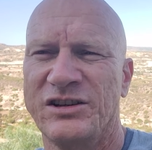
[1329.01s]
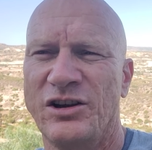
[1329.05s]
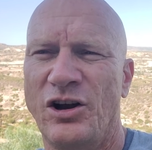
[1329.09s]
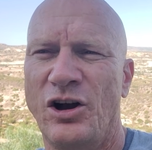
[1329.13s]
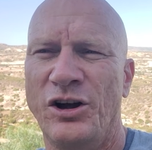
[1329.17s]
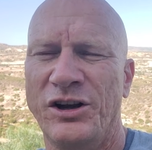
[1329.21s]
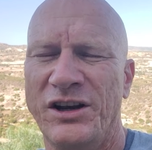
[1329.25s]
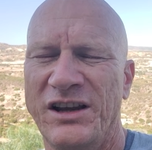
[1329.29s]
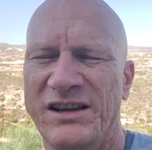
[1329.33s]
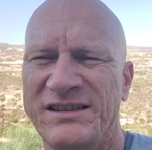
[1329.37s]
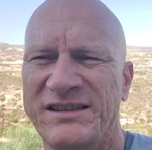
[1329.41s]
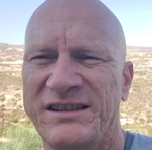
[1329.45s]

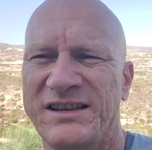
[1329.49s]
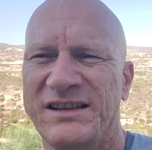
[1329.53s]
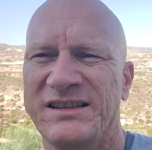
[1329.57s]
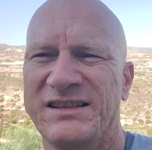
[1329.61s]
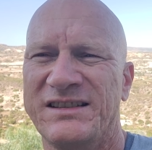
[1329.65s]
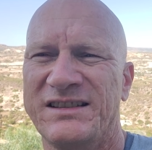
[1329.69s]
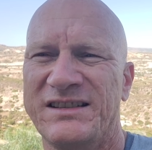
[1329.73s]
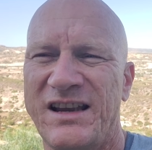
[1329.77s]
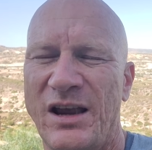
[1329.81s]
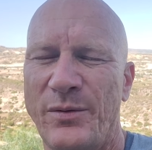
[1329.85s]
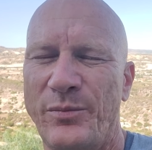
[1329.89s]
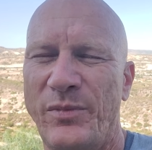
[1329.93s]
on a
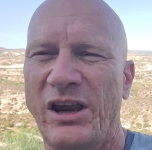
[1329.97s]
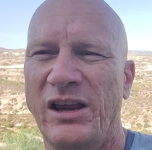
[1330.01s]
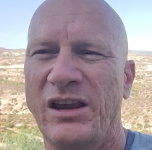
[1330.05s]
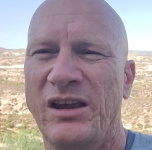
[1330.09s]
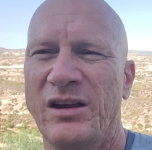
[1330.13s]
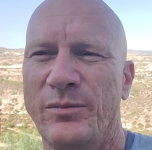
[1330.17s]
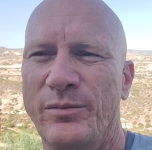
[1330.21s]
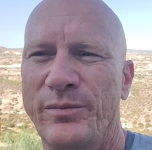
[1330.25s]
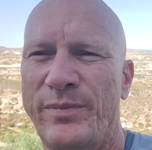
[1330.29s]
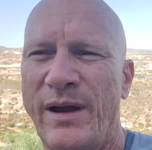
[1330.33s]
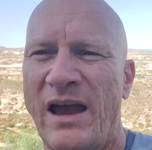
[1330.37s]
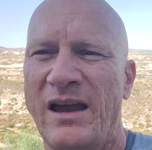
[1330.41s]

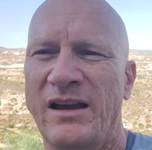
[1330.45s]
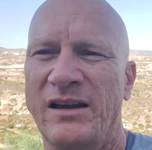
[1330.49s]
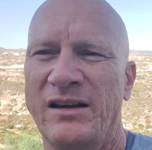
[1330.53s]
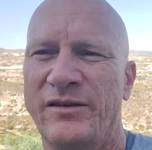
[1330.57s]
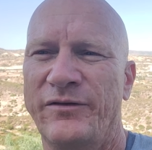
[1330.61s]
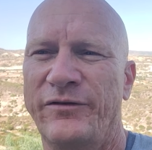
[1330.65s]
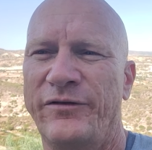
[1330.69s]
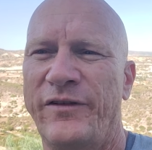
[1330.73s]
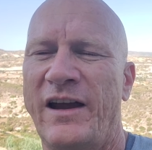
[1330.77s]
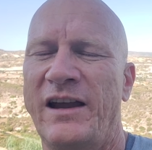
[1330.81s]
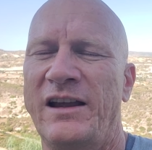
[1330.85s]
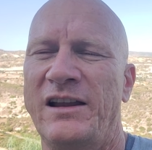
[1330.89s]
systemic bank
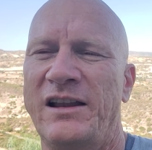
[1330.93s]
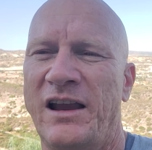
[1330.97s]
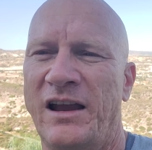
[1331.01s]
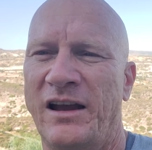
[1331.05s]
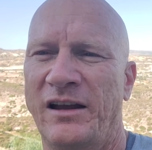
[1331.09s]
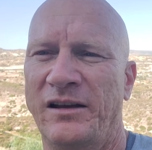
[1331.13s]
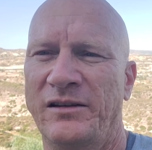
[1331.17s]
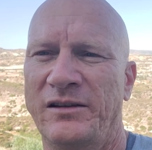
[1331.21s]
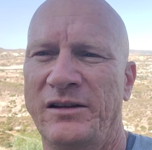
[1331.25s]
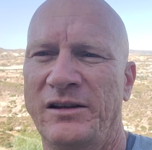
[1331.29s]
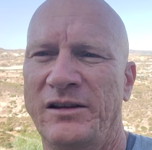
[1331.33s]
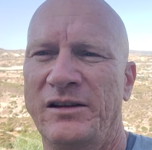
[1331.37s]

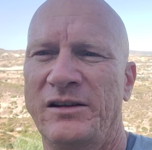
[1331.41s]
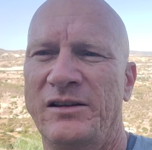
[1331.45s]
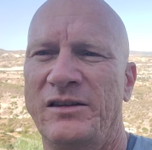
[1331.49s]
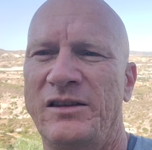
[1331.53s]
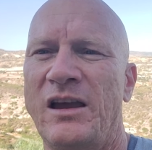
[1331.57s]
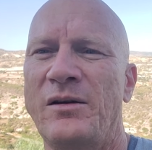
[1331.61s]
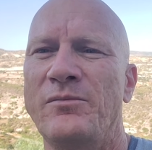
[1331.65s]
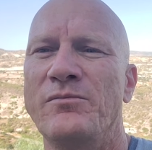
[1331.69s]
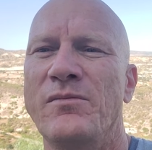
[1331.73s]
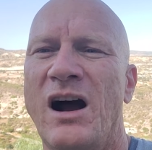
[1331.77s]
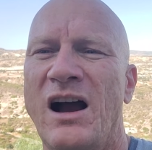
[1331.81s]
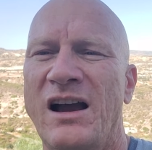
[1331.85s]
failure.
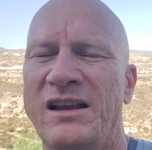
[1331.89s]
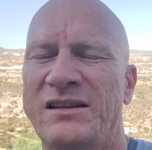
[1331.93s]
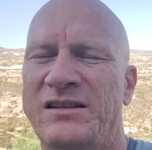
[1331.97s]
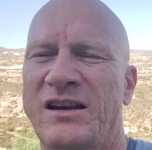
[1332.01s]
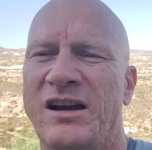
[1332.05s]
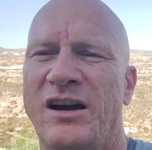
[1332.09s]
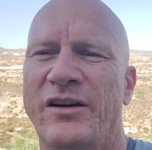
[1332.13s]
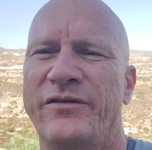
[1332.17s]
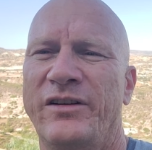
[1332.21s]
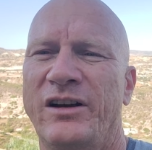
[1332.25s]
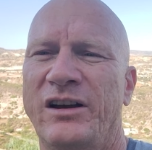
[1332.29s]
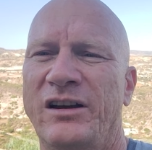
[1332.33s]
They might
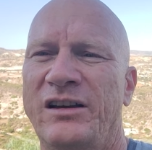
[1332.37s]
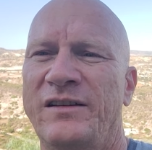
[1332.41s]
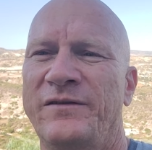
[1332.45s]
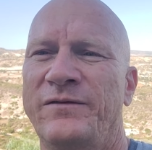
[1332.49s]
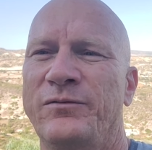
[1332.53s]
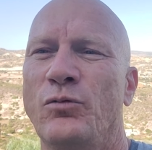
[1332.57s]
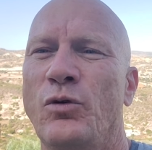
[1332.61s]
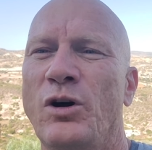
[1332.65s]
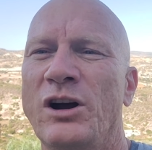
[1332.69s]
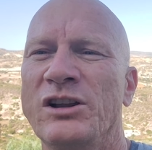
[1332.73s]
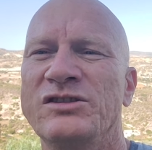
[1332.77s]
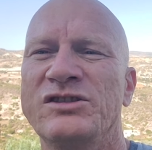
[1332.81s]
cover, if
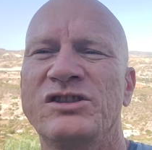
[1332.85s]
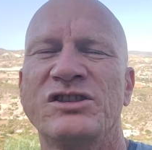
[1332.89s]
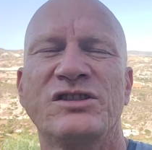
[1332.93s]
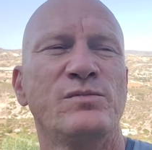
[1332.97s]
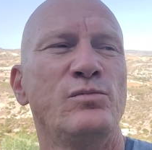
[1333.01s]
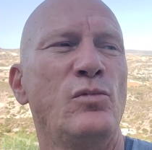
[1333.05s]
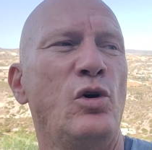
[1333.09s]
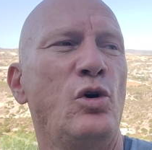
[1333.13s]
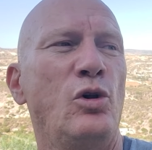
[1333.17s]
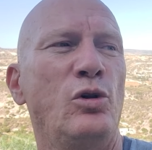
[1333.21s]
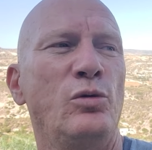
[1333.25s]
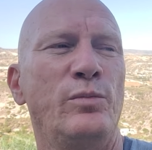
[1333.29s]
one
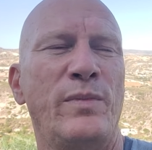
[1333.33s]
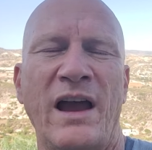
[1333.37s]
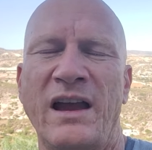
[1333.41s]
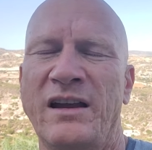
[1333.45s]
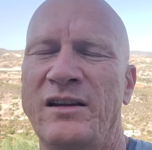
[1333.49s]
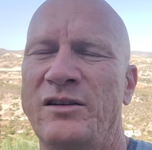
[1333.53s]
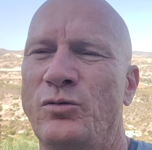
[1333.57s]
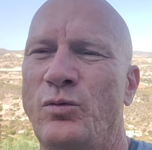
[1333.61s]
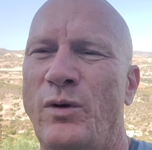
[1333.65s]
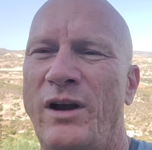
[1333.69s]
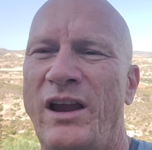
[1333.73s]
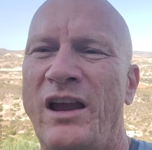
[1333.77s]
small
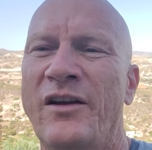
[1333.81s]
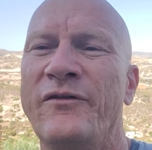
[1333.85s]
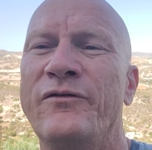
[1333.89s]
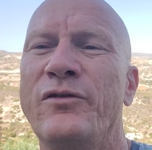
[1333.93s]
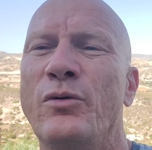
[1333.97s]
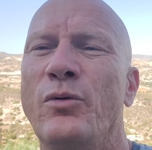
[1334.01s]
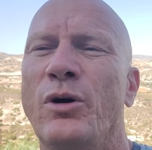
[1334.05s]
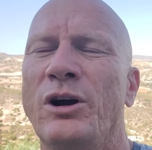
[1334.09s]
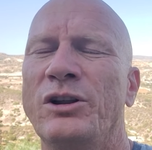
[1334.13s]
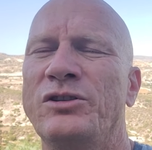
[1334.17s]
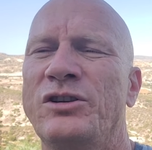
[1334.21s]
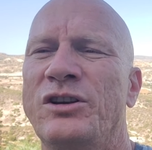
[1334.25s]
bank where
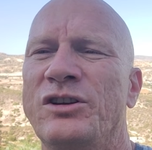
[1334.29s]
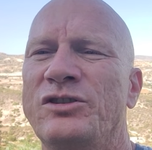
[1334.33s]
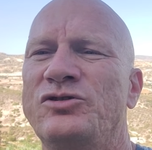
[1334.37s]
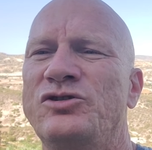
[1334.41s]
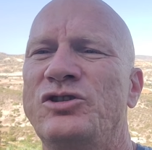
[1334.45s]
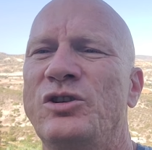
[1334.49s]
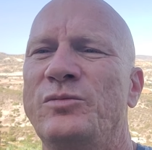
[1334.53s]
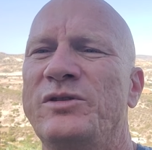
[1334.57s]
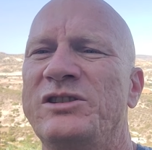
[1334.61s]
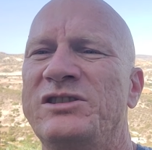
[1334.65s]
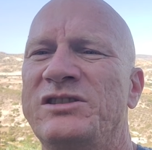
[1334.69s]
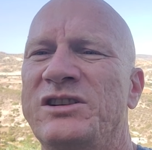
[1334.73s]
everyone
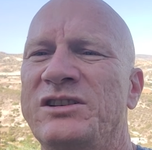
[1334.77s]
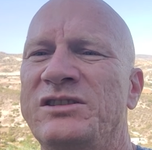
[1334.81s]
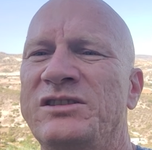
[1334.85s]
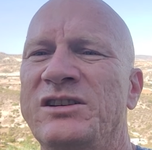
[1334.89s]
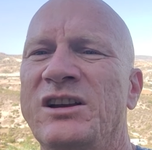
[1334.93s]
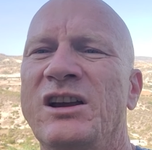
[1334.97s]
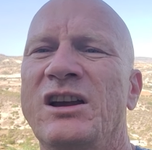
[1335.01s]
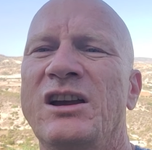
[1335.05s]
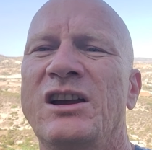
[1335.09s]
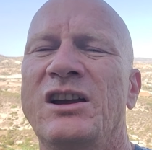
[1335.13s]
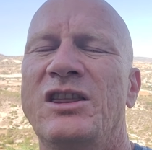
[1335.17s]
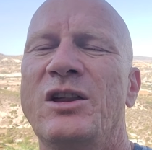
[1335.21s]
contributed,
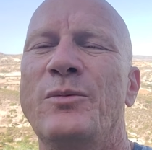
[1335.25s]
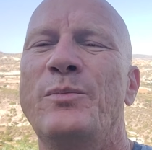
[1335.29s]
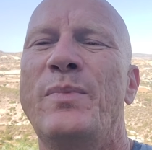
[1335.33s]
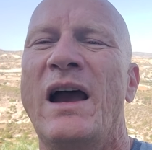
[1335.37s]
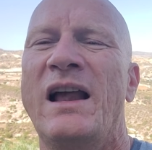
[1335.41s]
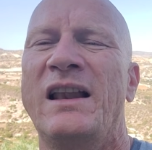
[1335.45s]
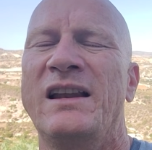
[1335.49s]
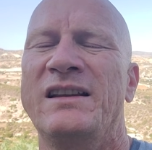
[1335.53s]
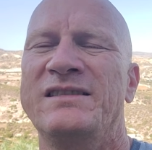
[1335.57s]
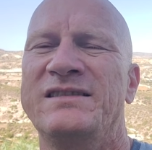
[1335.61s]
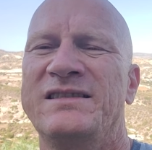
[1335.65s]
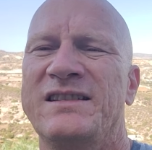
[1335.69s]
the
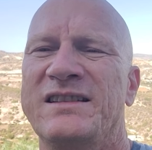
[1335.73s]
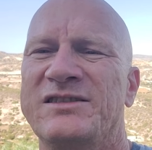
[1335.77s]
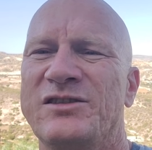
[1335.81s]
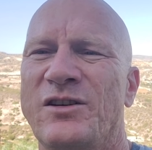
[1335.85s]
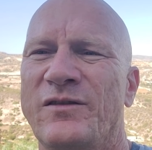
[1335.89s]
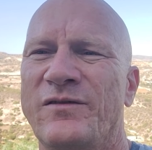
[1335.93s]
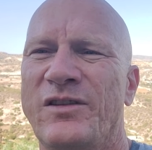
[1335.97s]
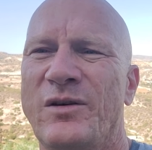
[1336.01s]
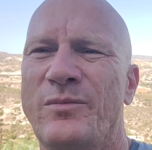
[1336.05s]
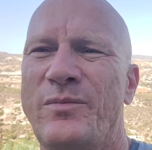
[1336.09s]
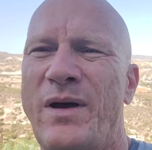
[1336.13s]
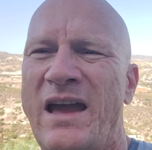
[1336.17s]
balances
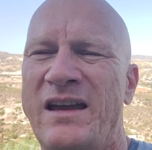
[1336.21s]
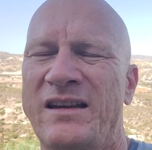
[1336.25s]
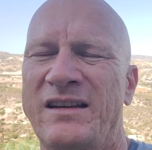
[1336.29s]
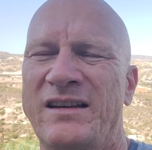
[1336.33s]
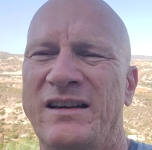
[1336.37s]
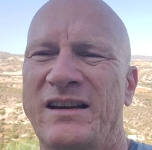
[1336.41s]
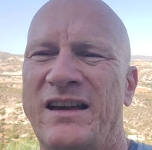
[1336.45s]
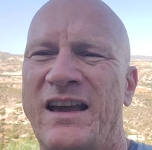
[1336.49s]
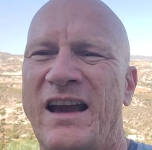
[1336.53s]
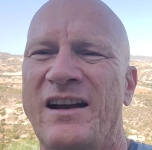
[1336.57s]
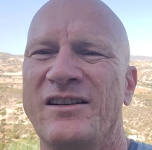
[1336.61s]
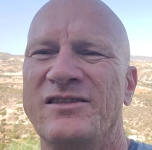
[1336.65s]
of the bank
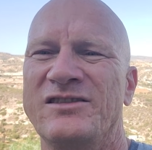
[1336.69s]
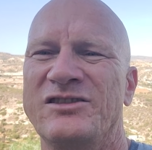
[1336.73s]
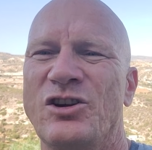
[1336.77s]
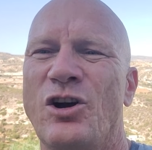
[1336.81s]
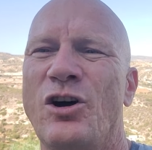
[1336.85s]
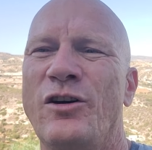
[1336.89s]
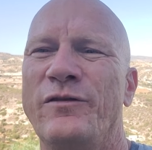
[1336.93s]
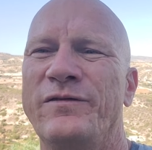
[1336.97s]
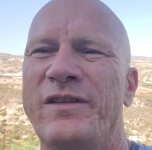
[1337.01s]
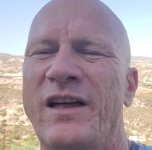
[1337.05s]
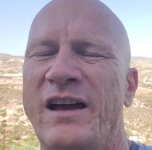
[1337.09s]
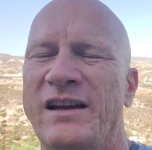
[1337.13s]
accounts
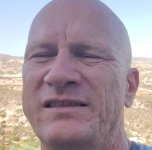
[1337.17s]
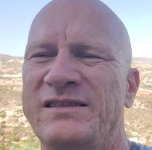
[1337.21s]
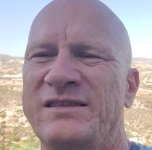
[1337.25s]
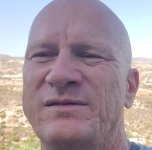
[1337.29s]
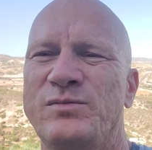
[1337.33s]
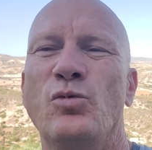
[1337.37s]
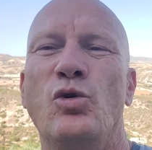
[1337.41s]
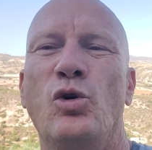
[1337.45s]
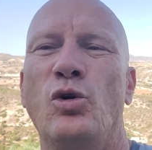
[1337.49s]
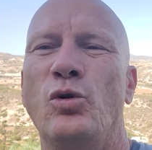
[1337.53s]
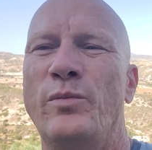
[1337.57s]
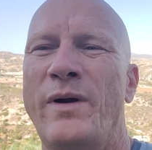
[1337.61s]
of that
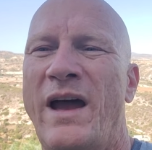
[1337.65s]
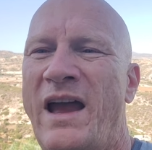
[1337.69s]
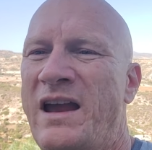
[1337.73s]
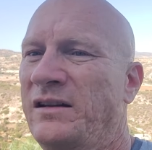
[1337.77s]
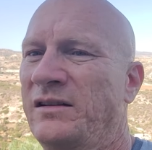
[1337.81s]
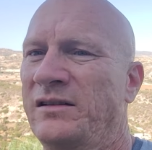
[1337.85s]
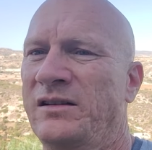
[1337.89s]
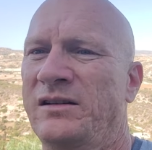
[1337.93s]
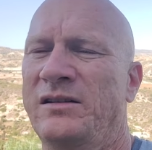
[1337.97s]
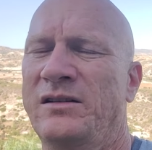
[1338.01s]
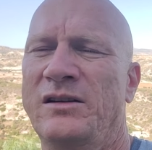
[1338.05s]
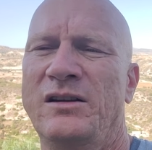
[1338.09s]
small bank.